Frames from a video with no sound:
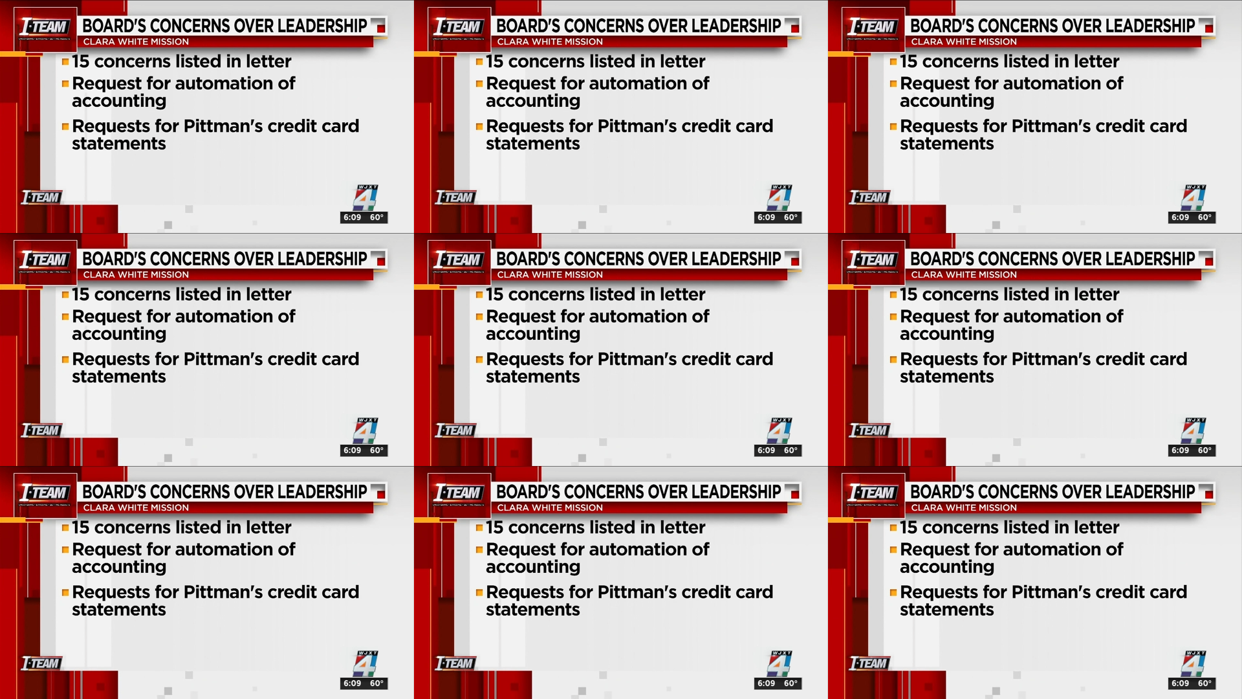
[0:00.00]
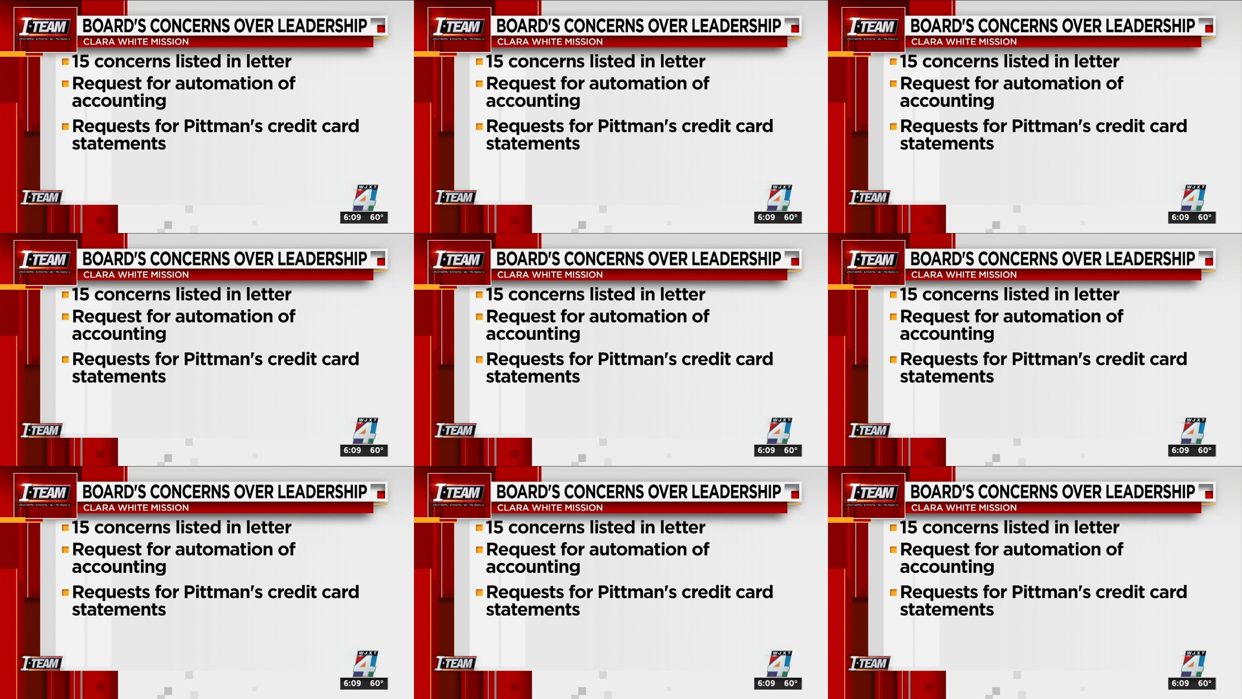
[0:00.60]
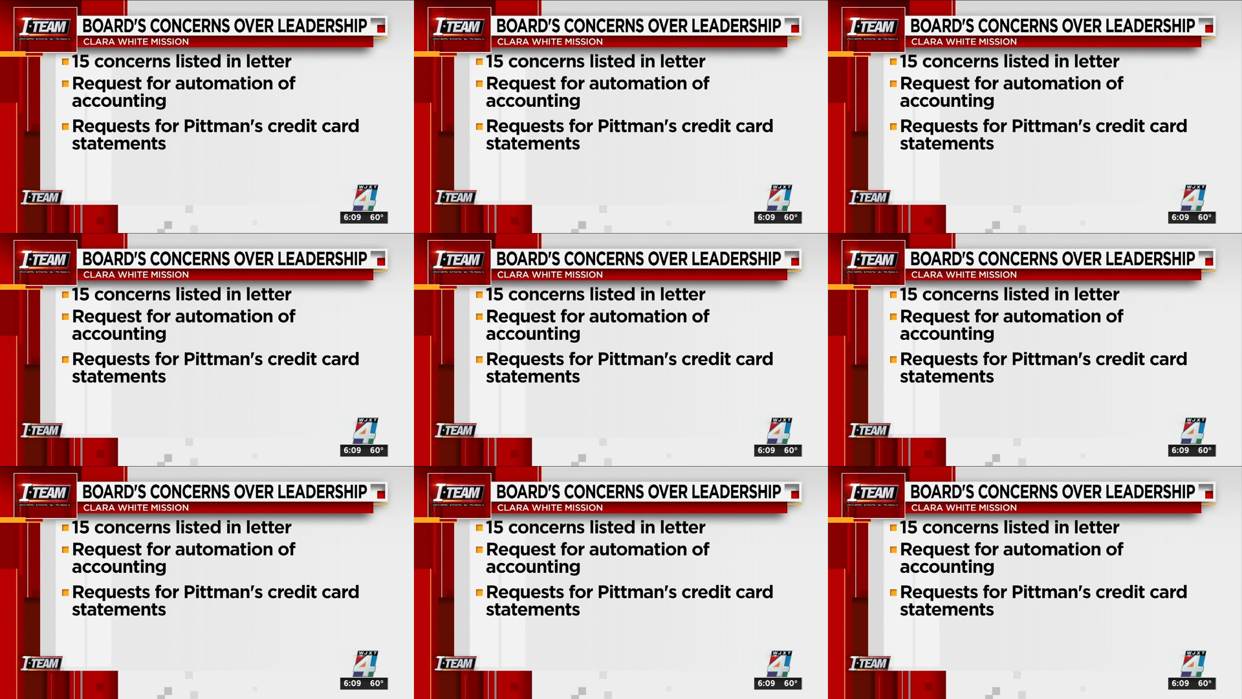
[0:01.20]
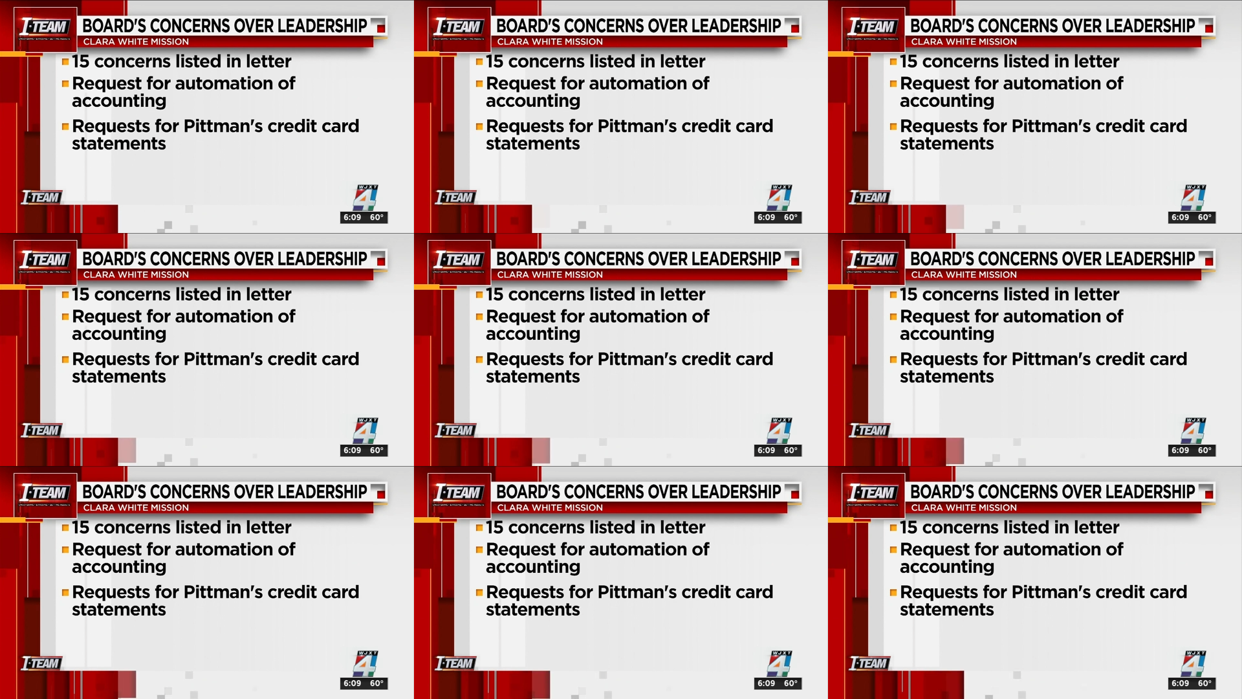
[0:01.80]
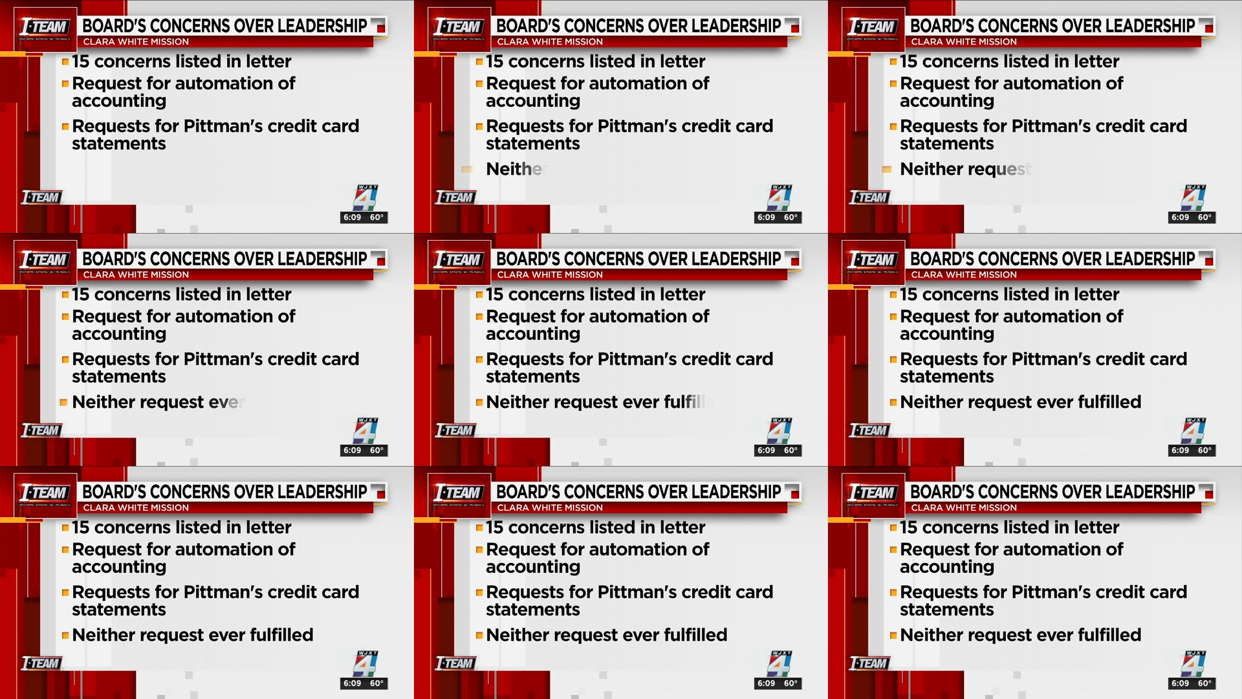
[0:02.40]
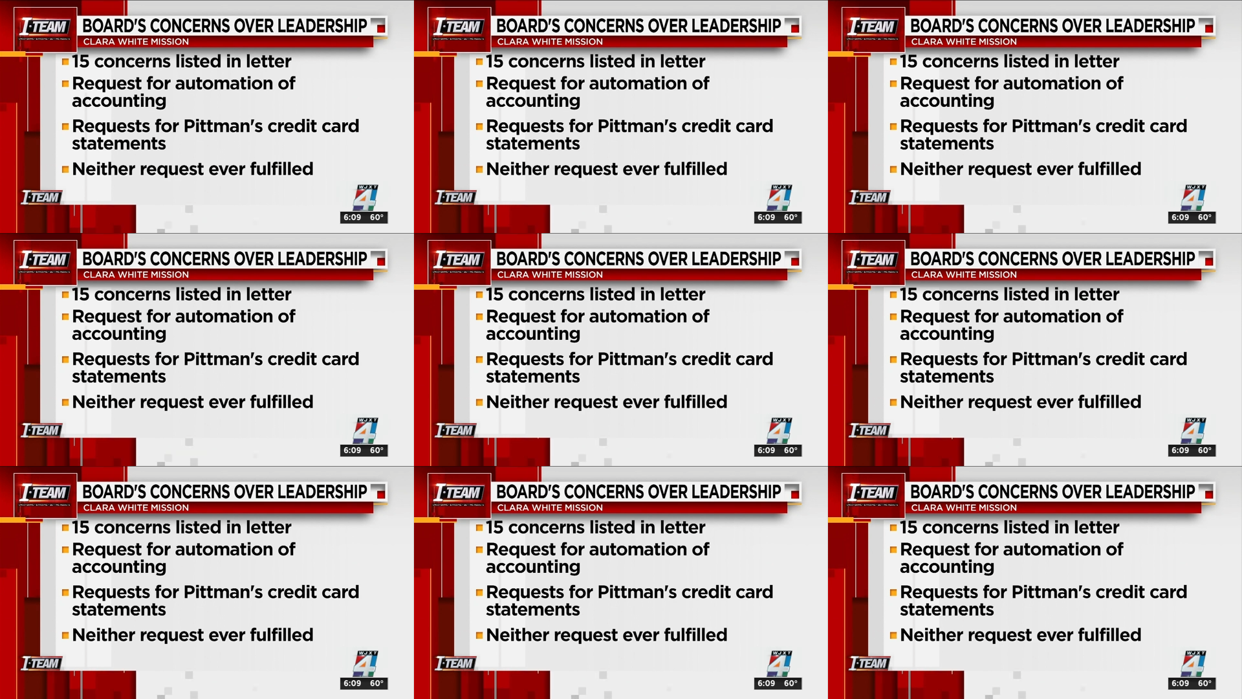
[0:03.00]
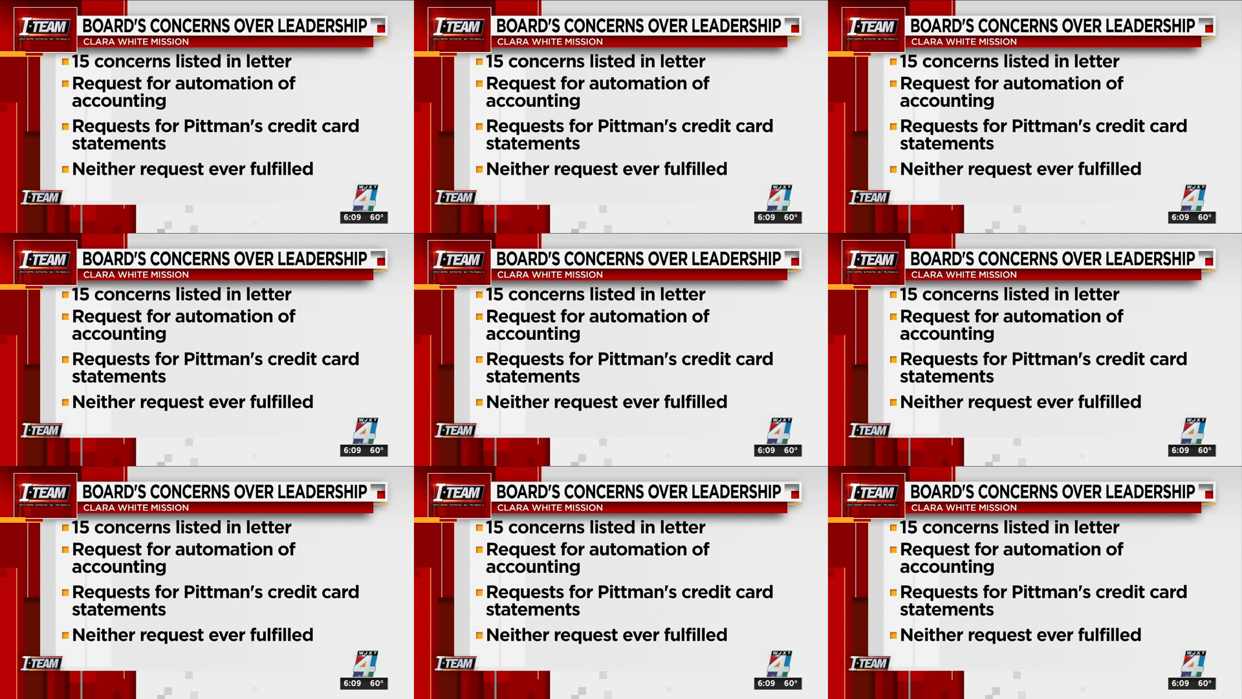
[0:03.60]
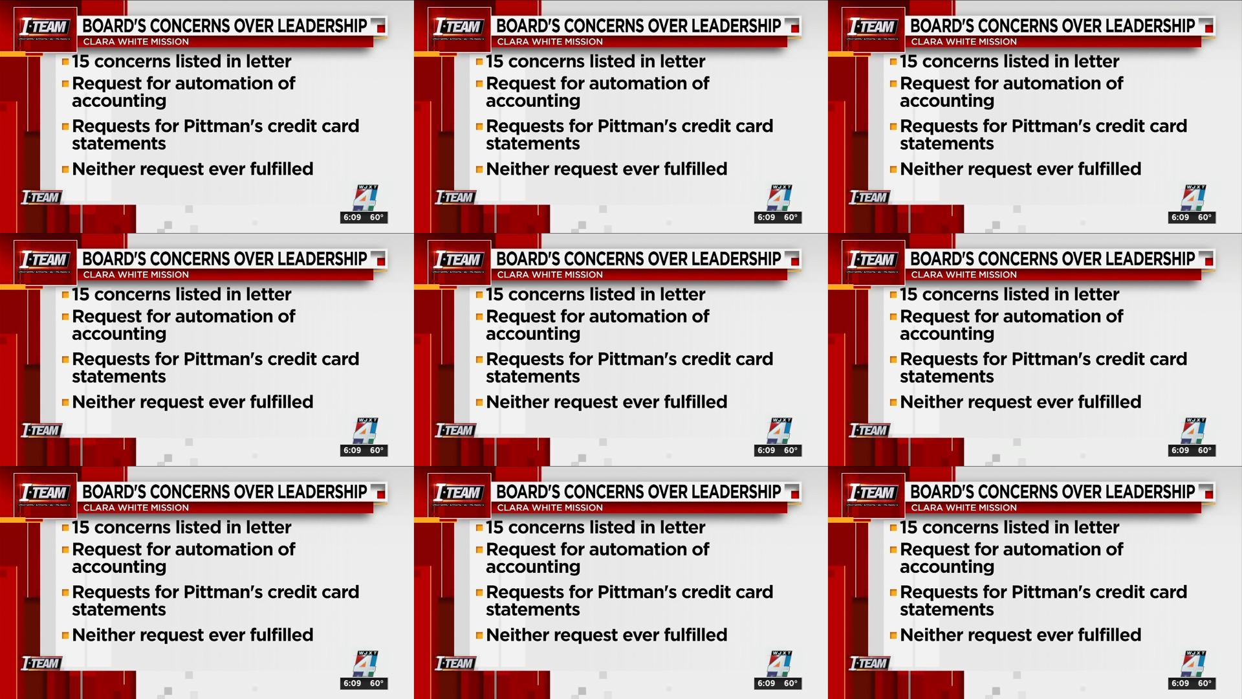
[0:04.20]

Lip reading: [unreadable: no face in view]